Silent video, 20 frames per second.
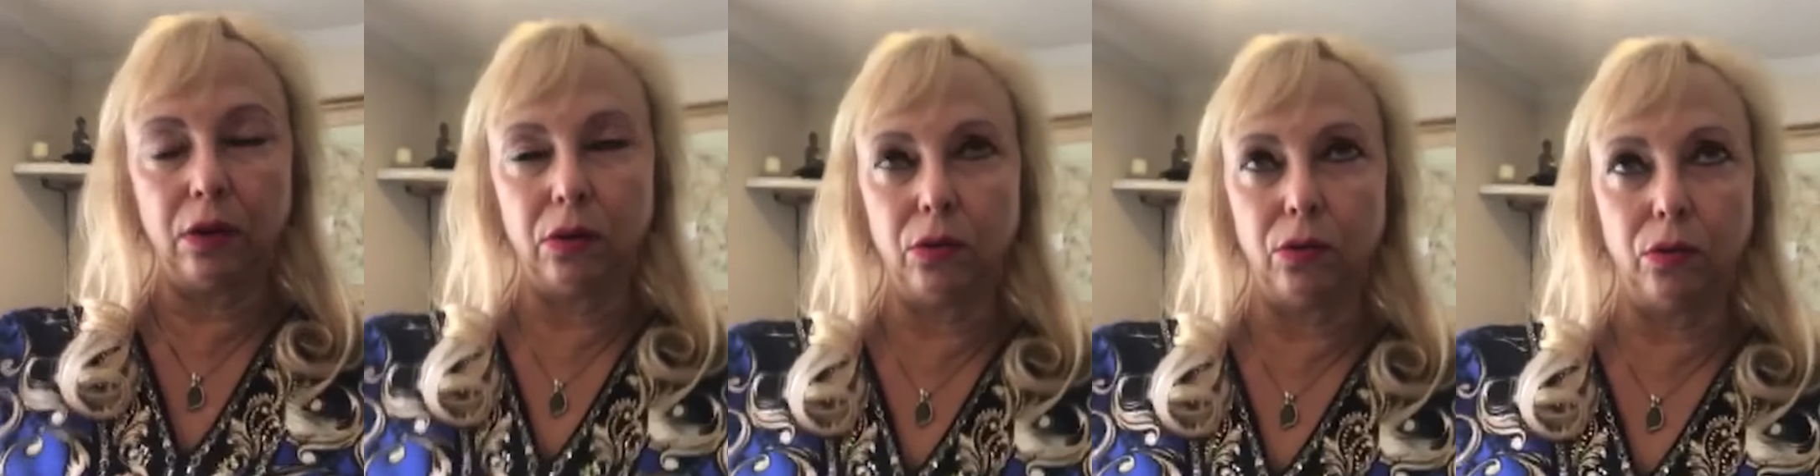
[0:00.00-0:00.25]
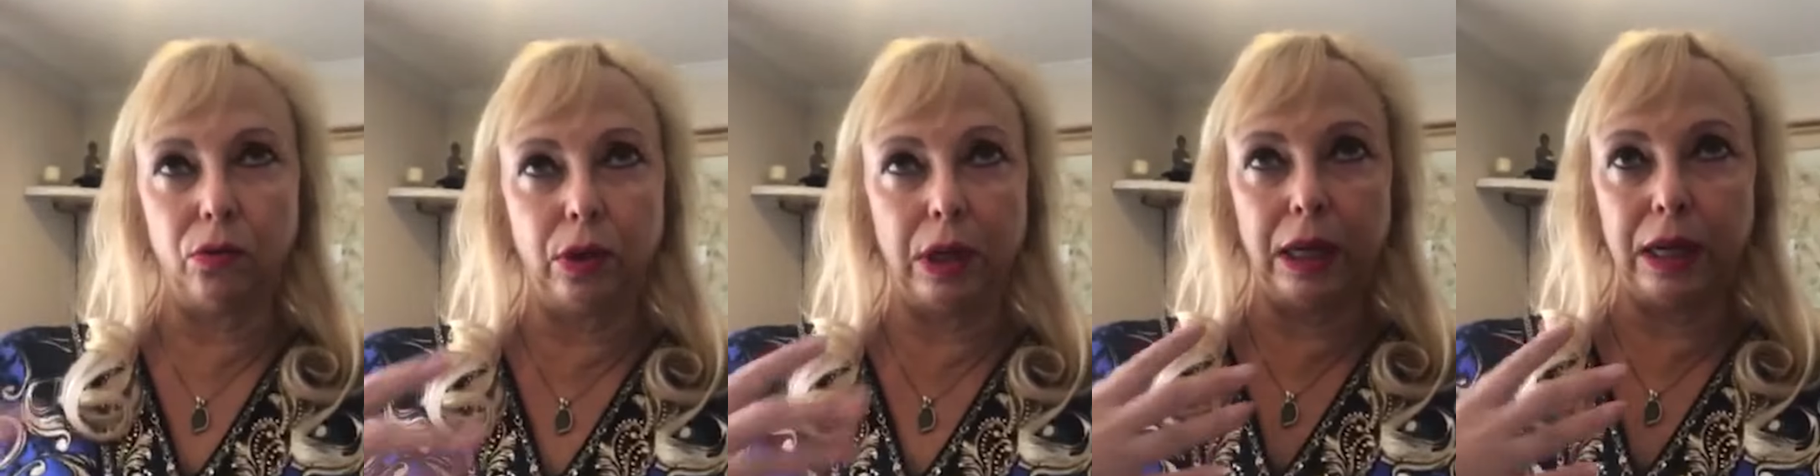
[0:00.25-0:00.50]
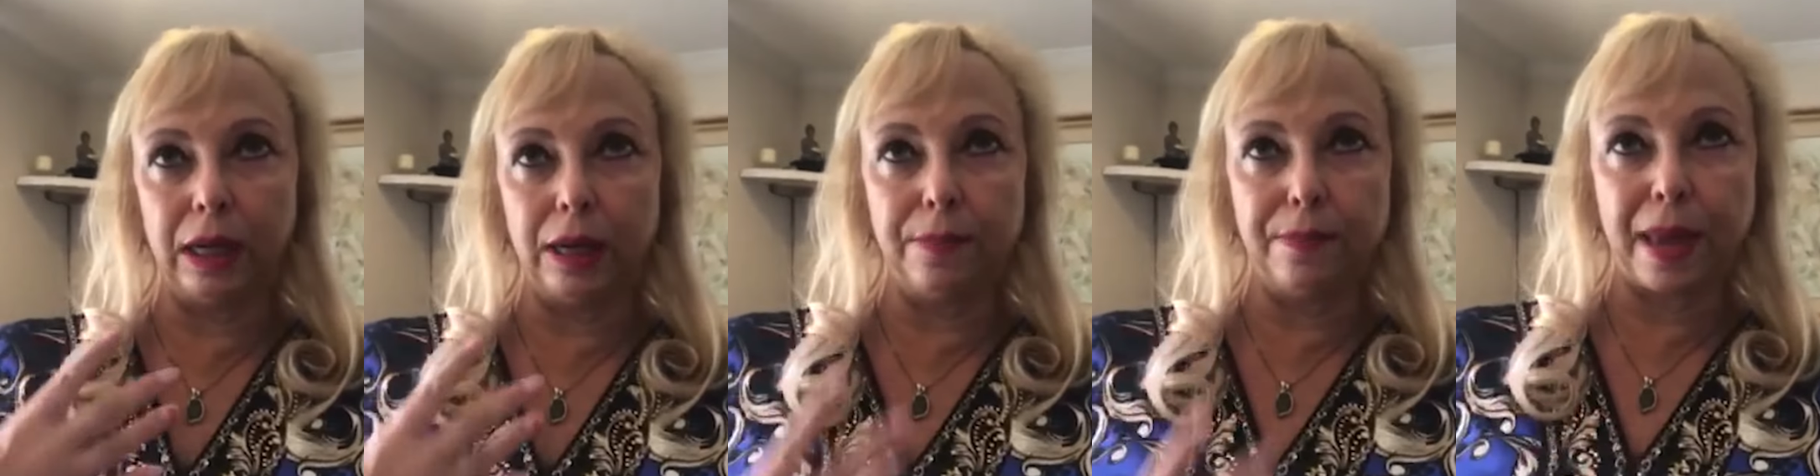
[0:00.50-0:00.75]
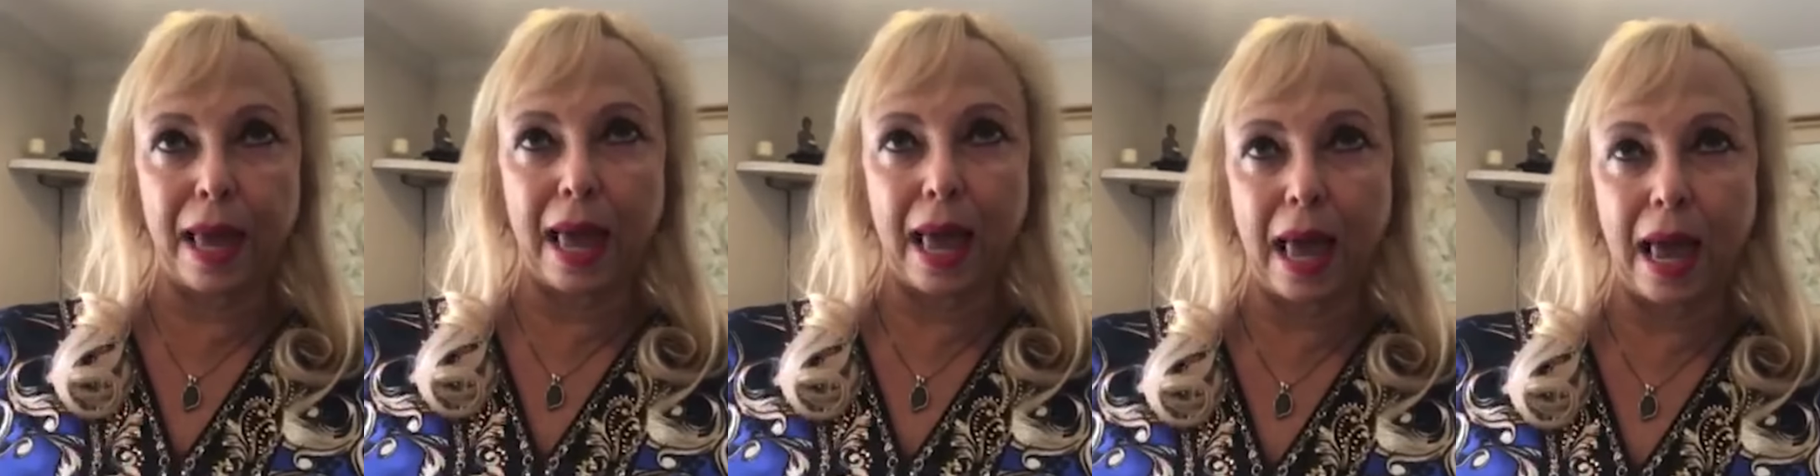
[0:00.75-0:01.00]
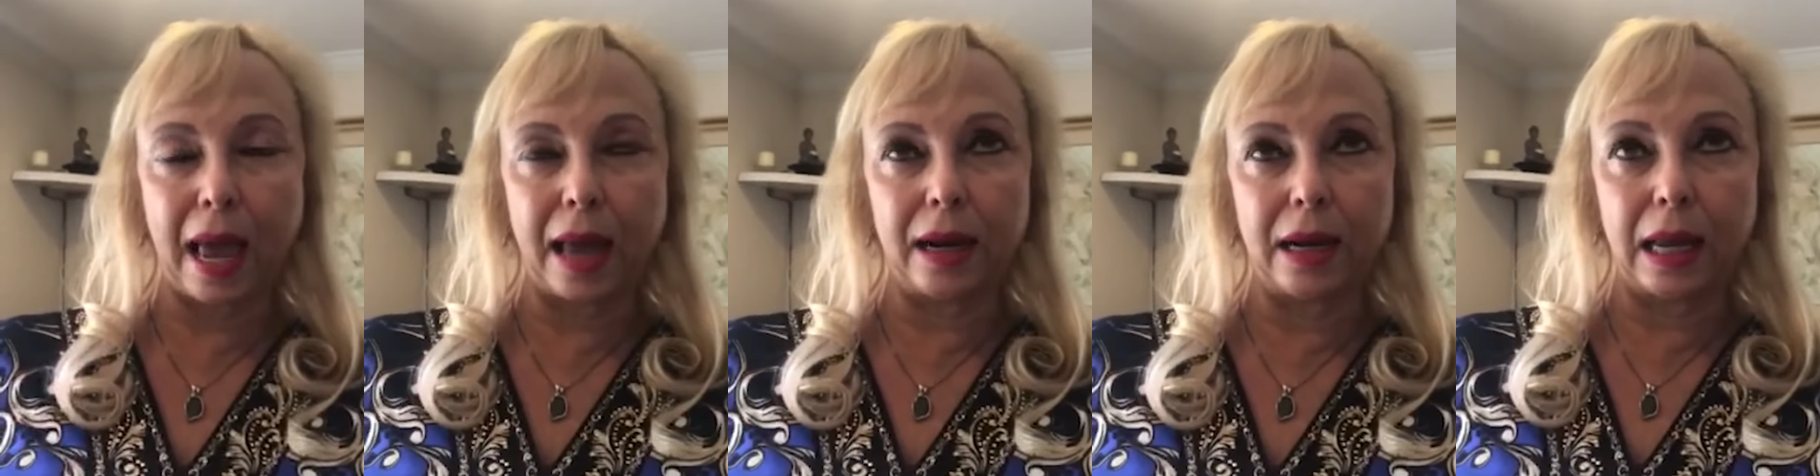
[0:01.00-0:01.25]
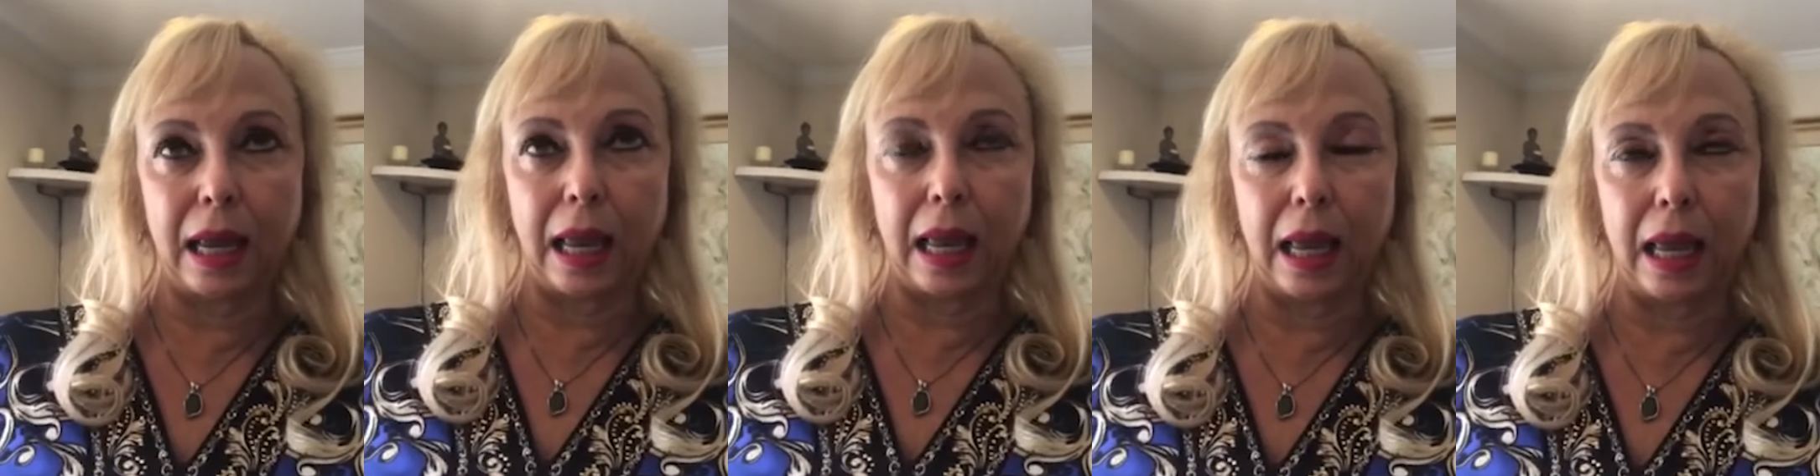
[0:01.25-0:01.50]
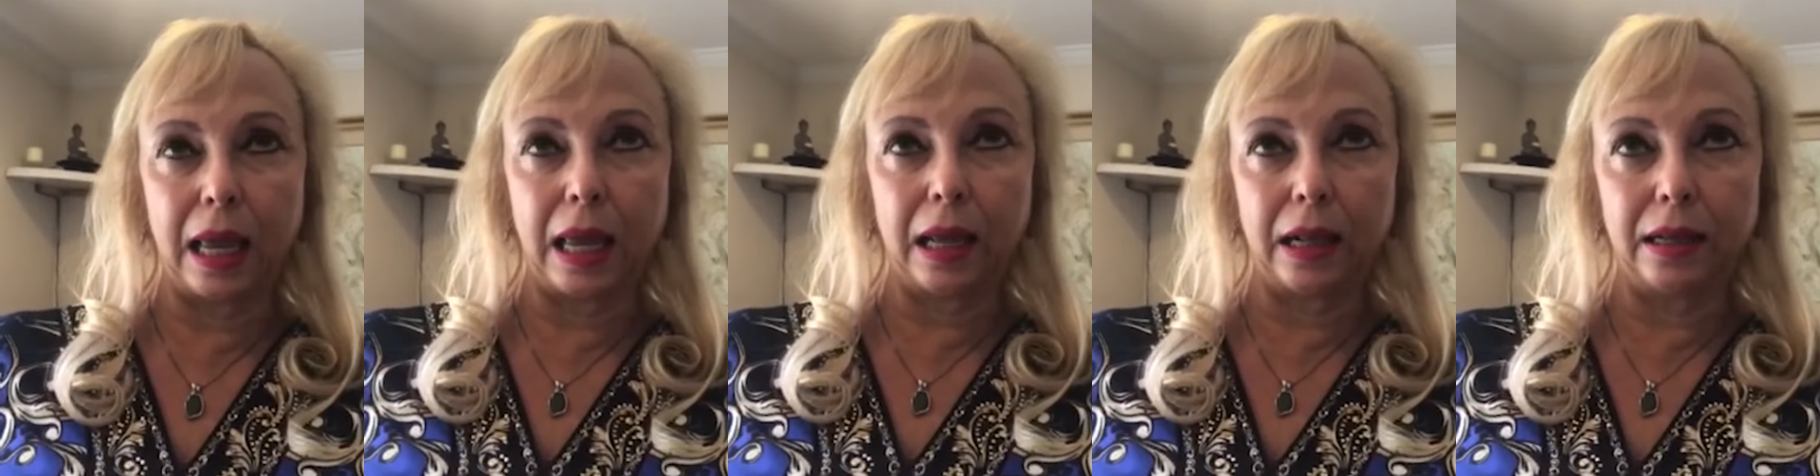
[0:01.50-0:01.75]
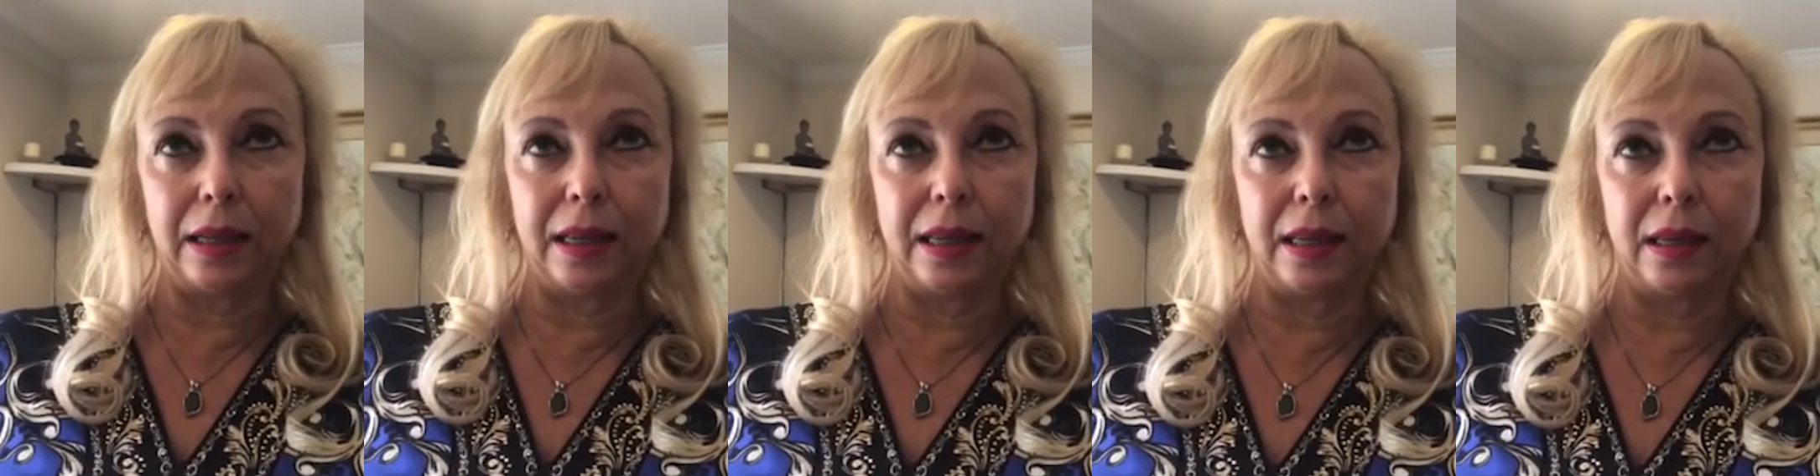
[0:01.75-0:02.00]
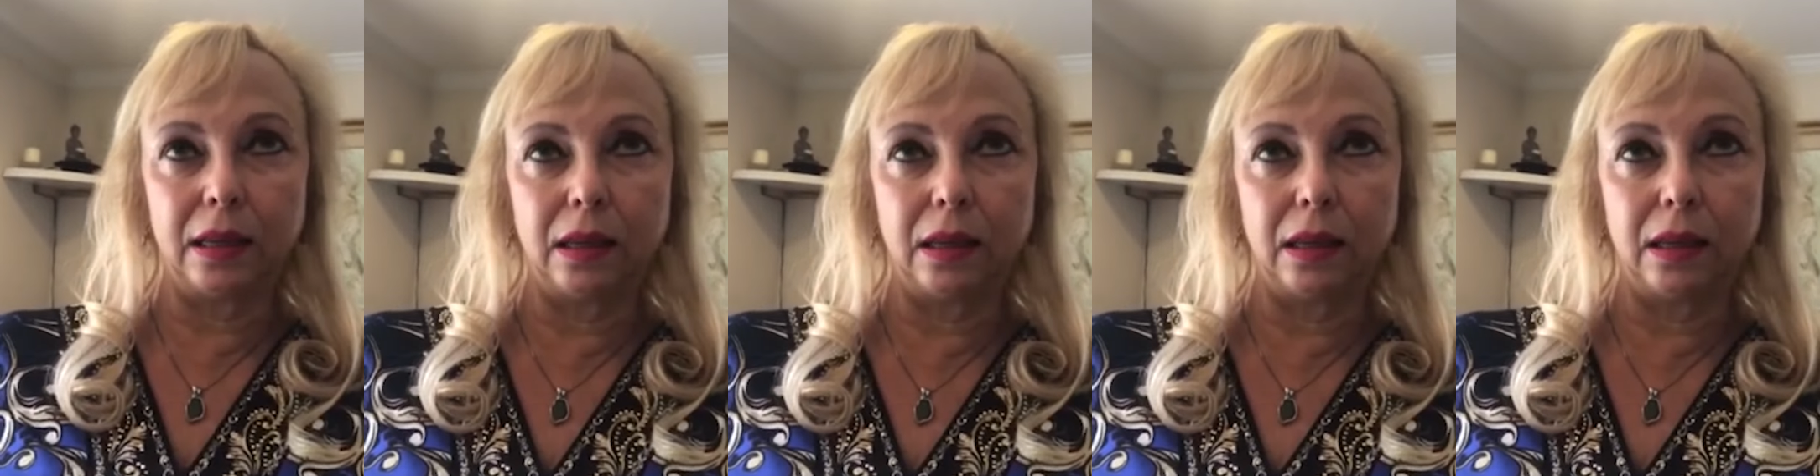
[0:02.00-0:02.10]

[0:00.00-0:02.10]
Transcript: really bad, and